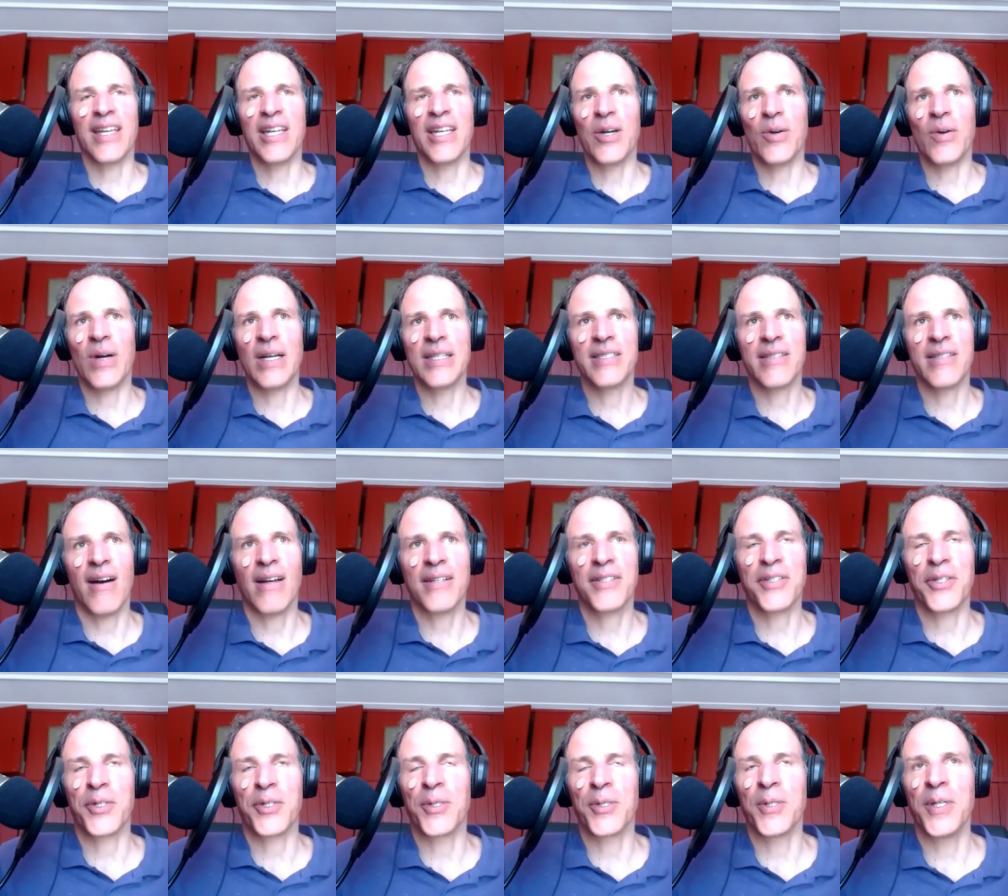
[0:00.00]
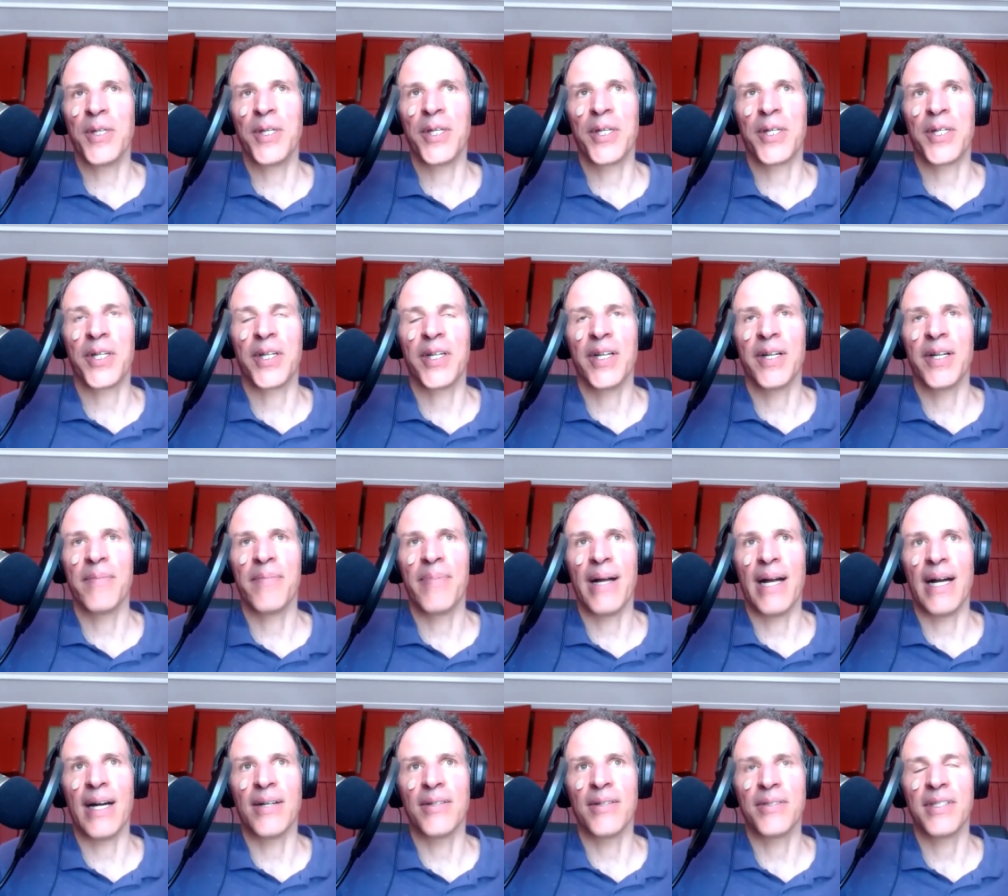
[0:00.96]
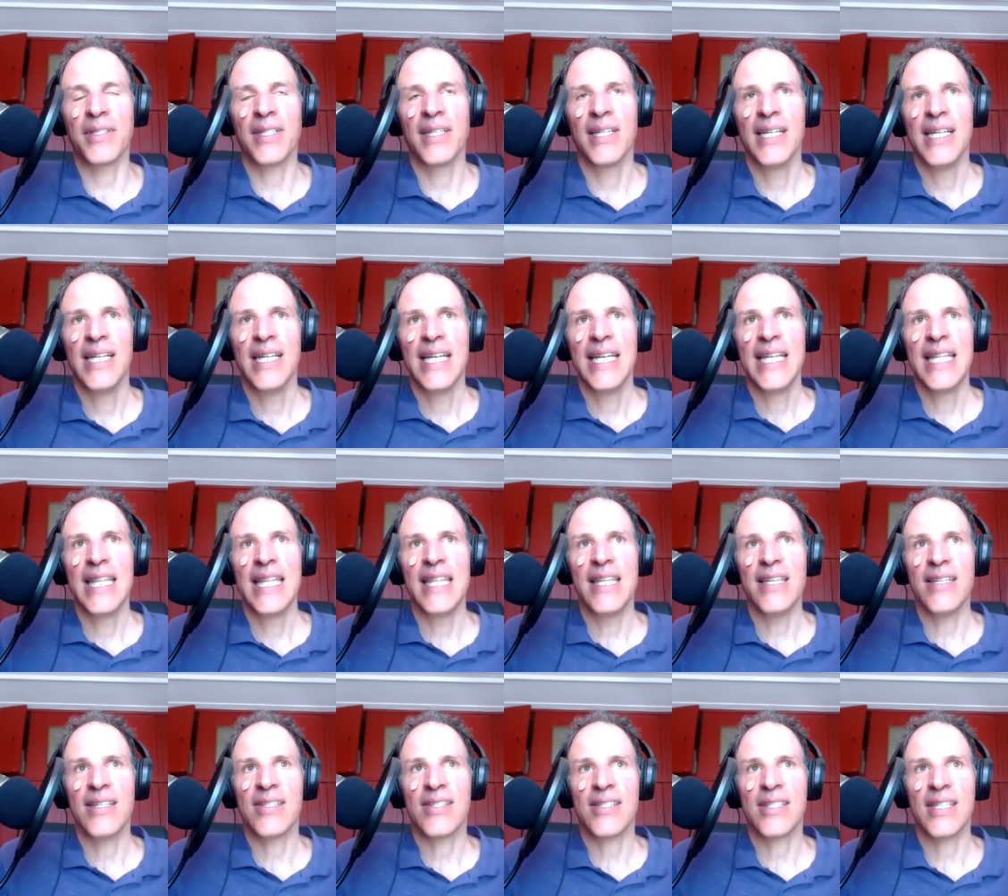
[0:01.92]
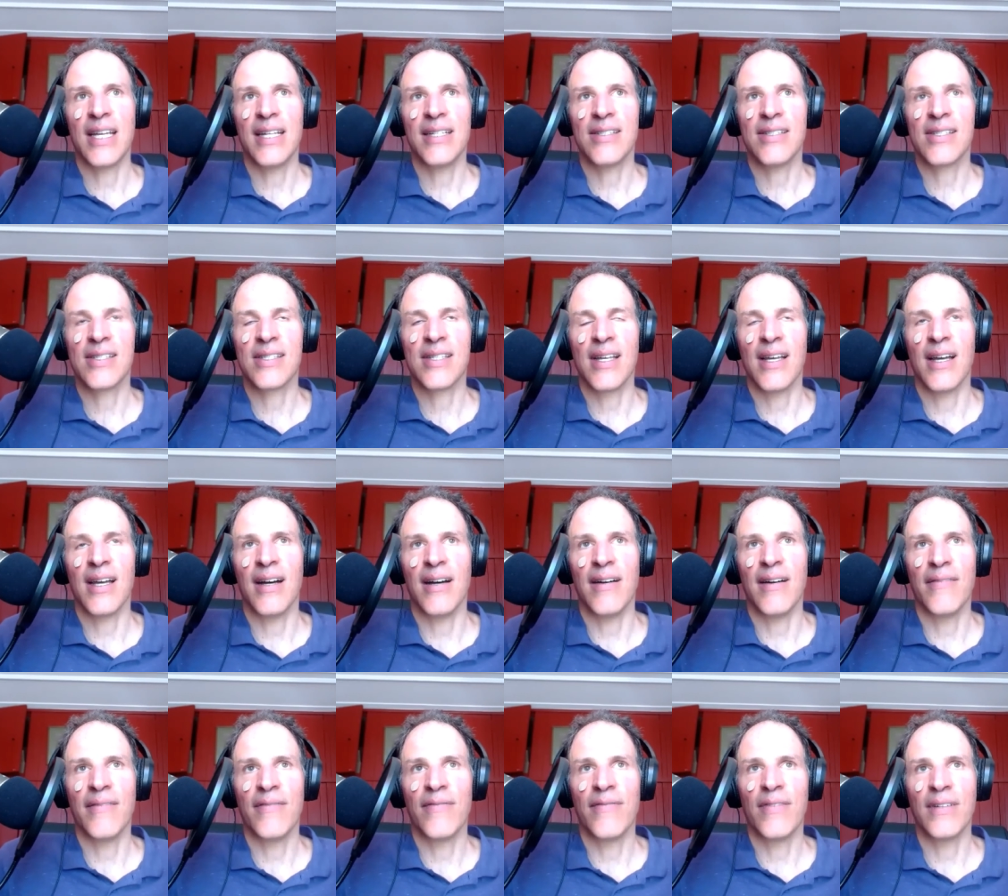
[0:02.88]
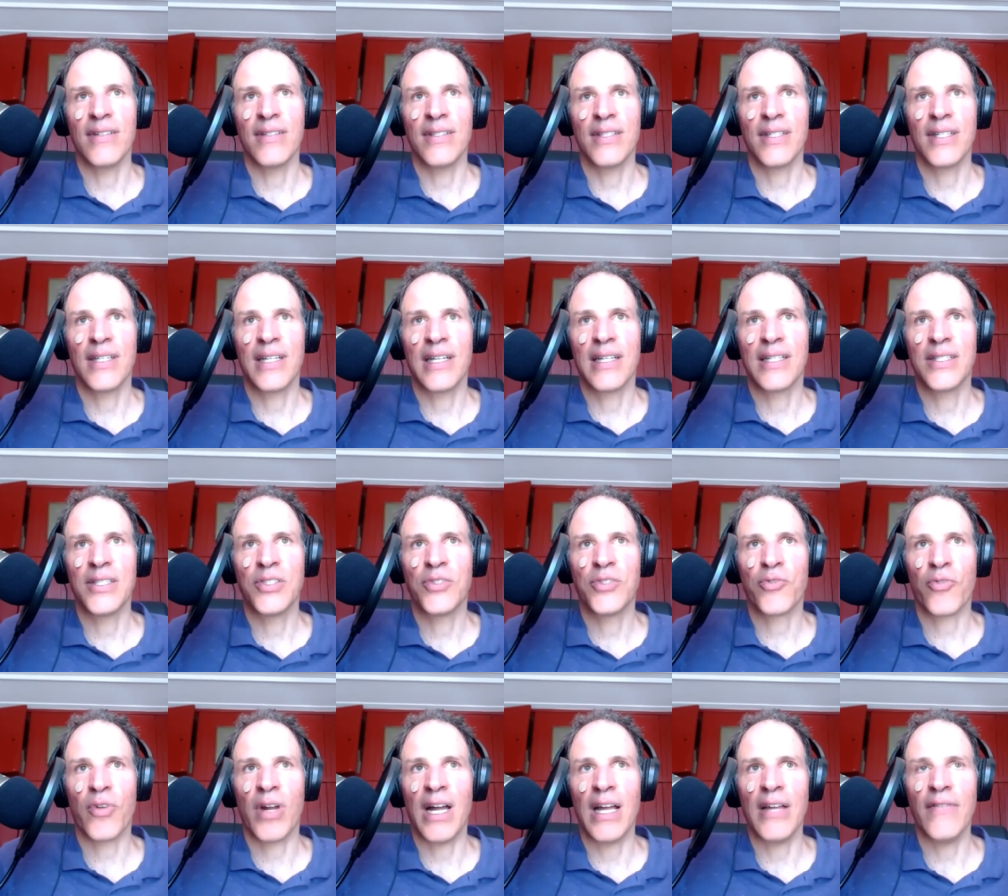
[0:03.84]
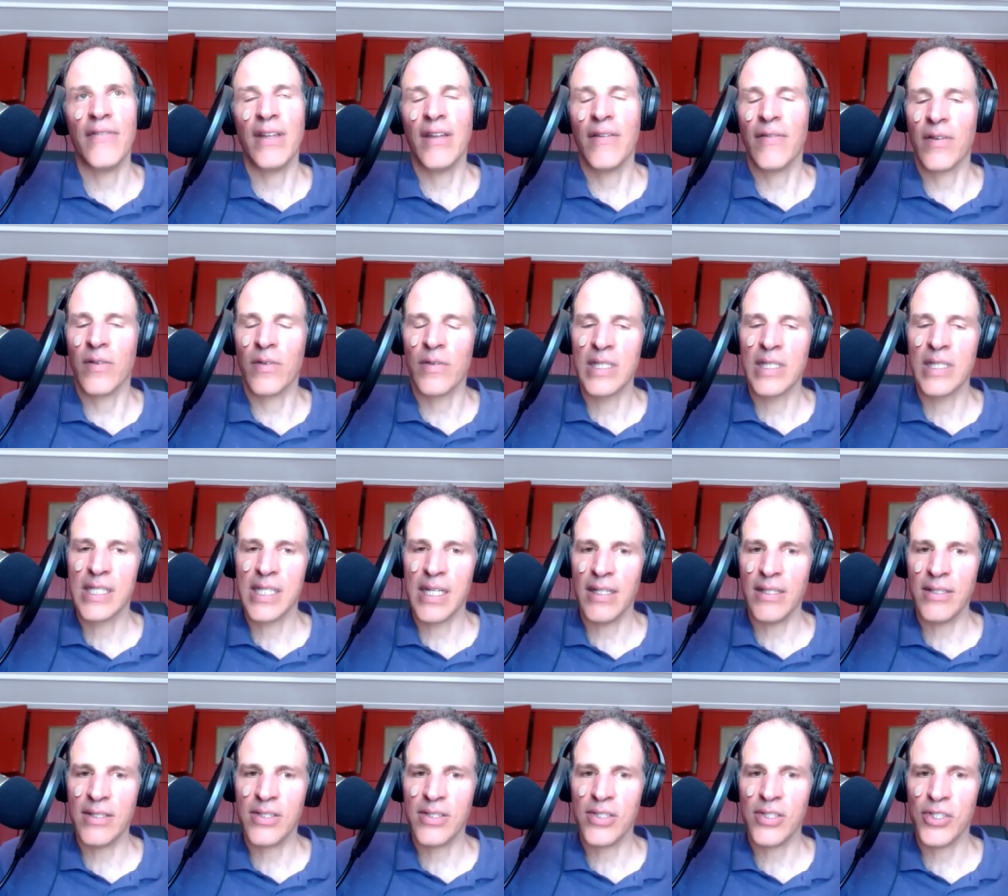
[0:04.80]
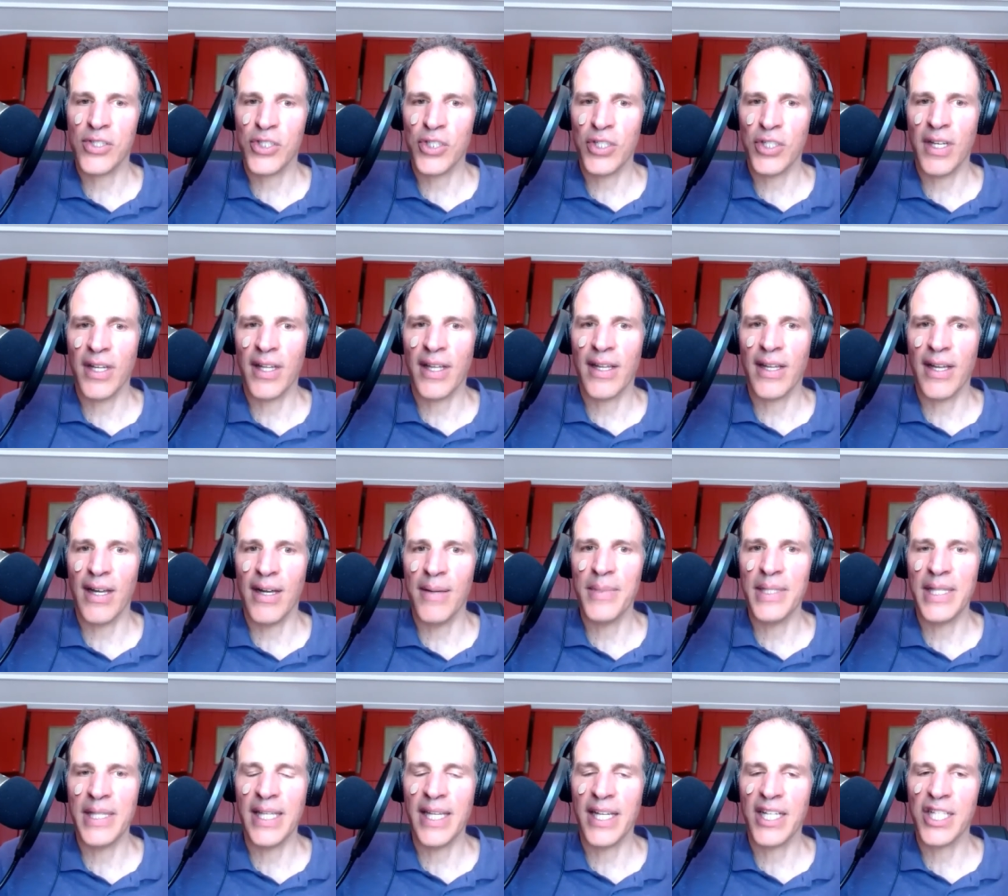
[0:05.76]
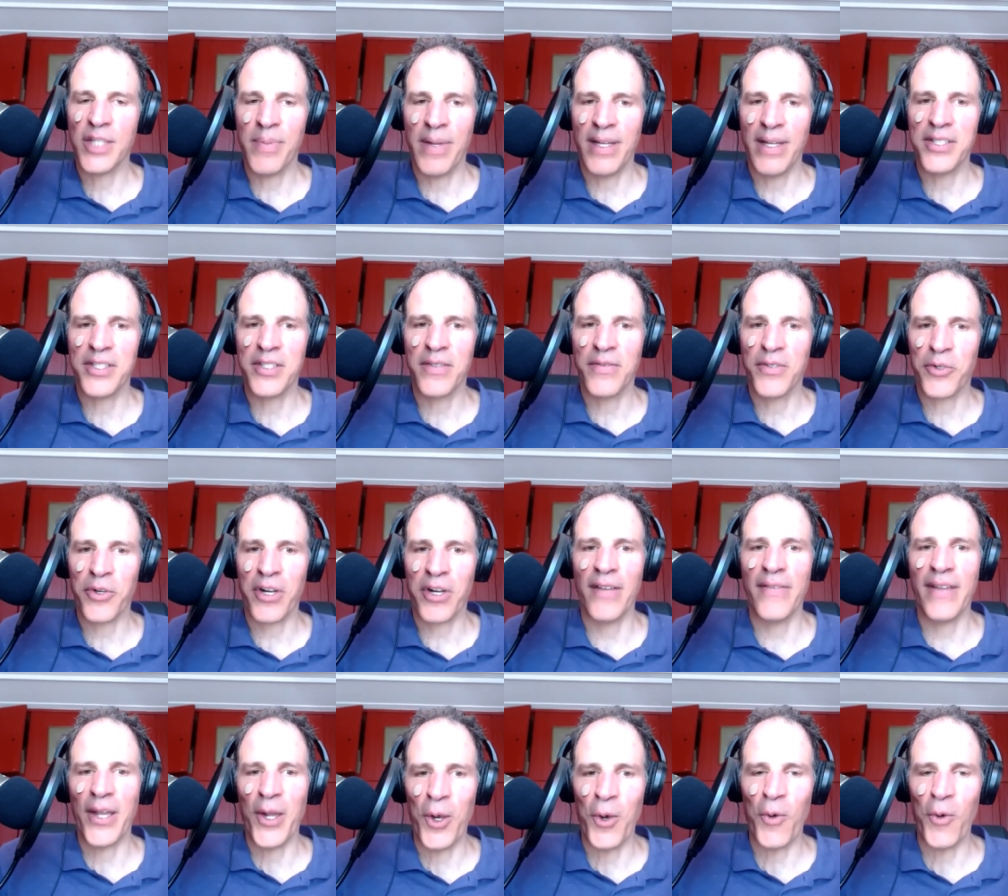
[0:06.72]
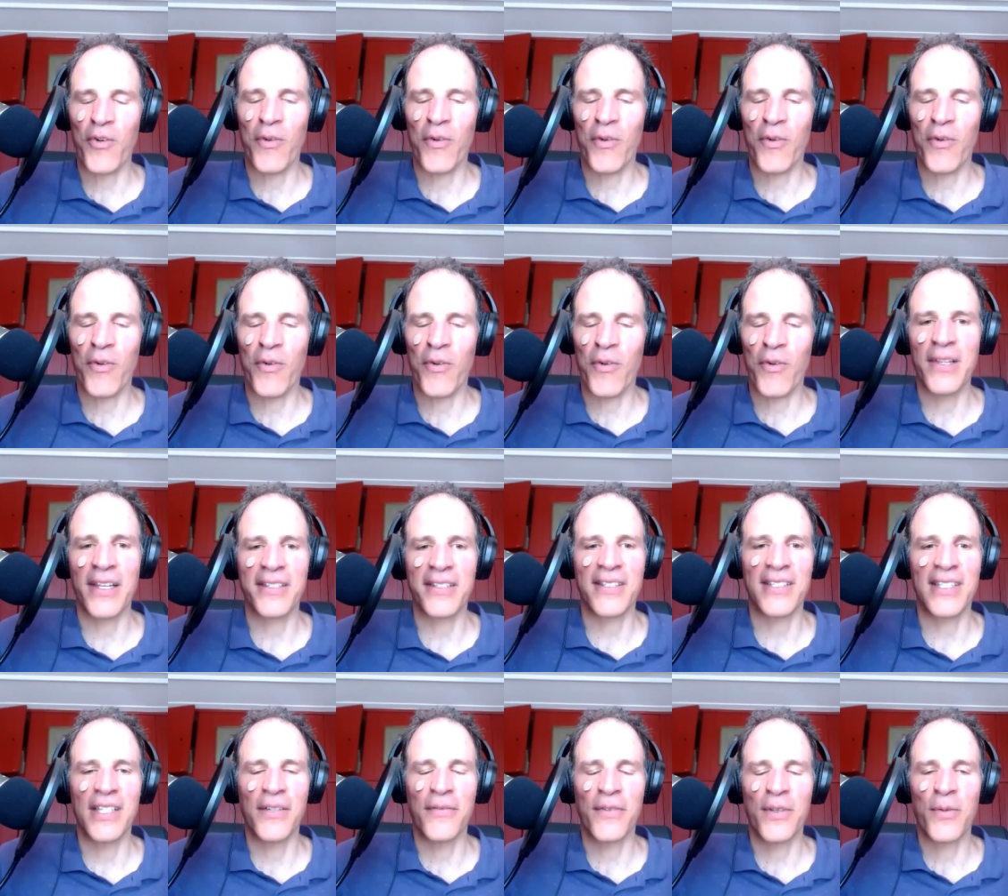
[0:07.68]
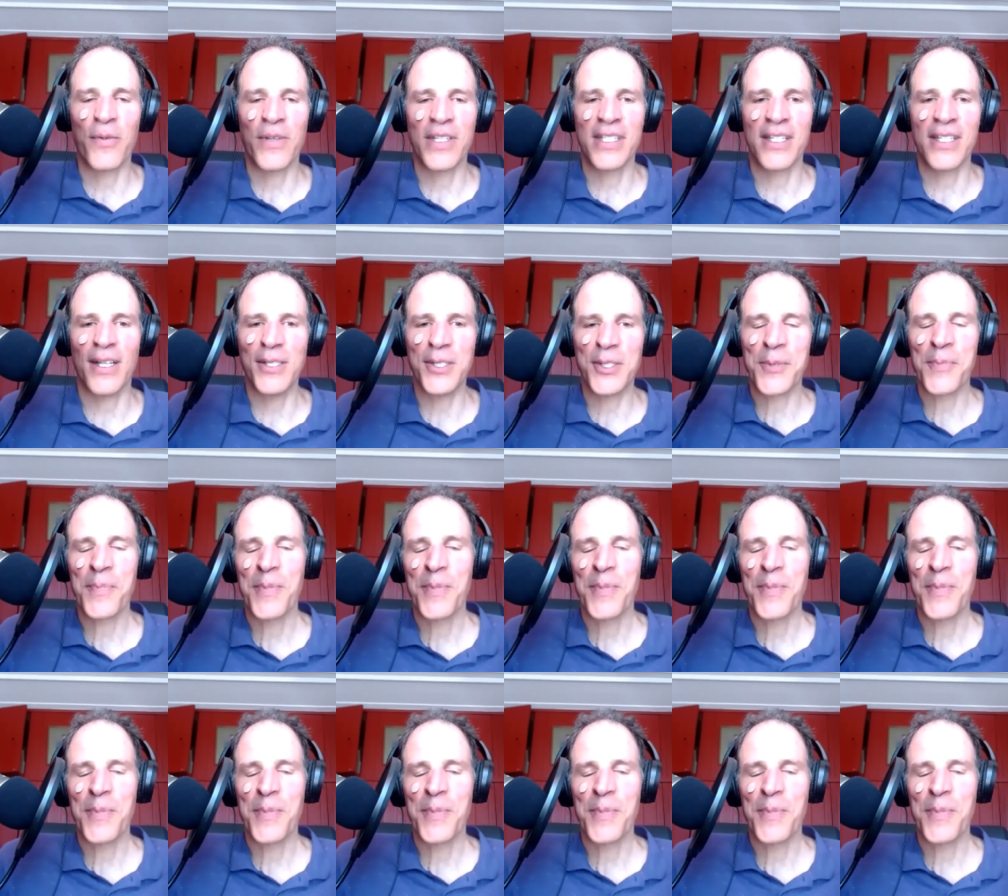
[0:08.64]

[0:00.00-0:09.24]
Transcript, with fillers: You know, I talked earlier about this sense of driving for results shouldn't come at the expense of driving over people that deliver the results.